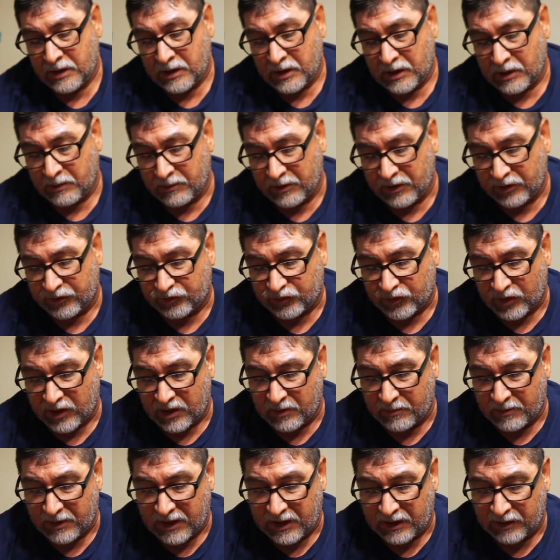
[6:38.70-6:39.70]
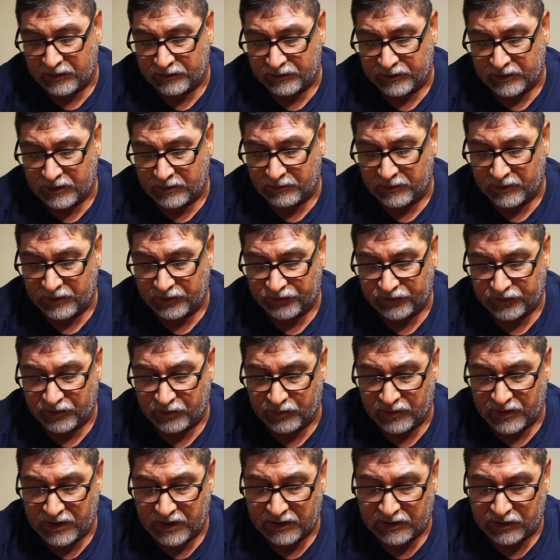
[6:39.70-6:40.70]
I'm gonna try them out. I'm gonna see
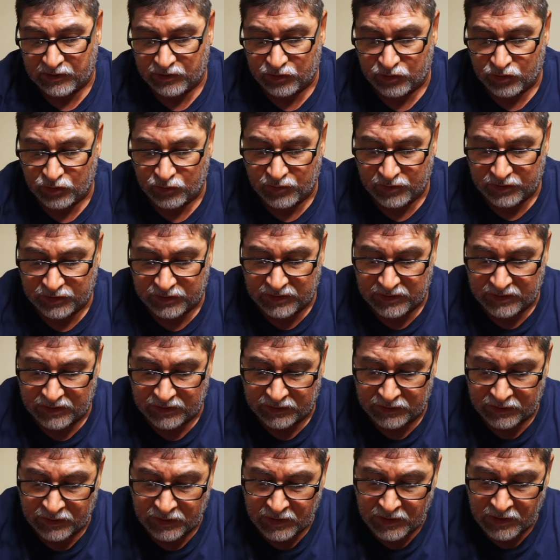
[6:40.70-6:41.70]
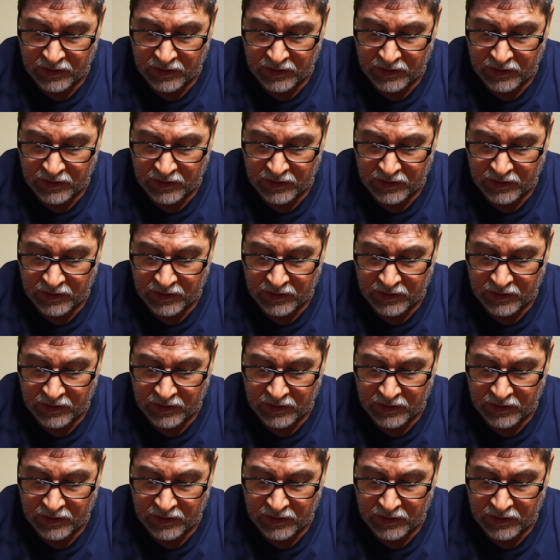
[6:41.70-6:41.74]
what I can do with it.